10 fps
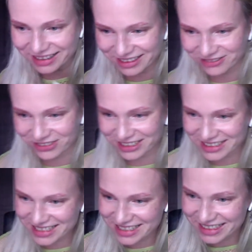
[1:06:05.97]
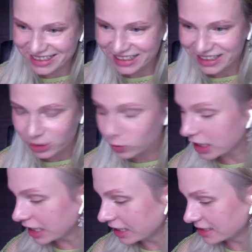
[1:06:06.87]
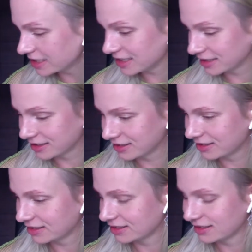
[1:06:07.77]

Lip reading: Highlighter first. You guys.